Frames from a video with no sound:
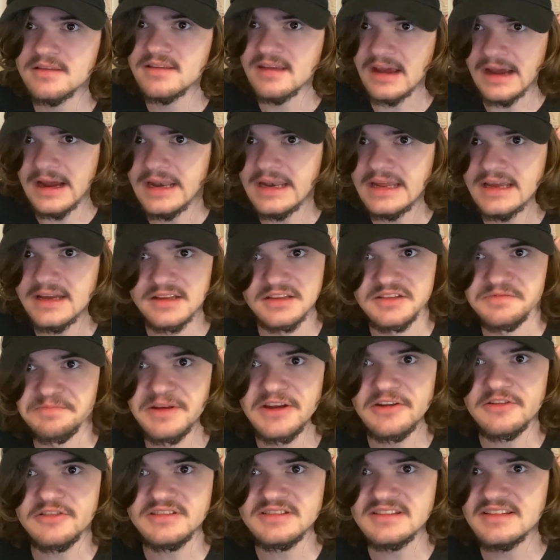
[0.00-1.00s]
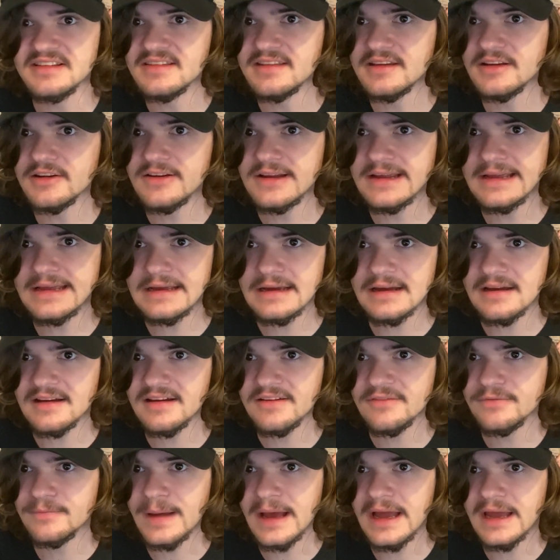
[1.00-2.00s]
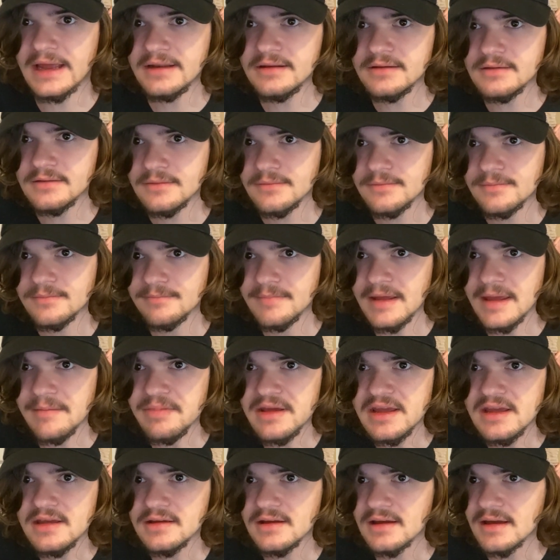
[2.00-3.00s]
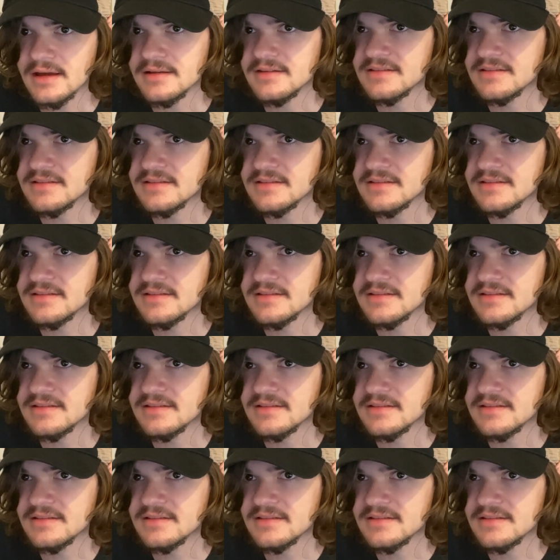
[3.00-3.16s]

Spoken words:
tiny conspiracy theory of mine, maybe.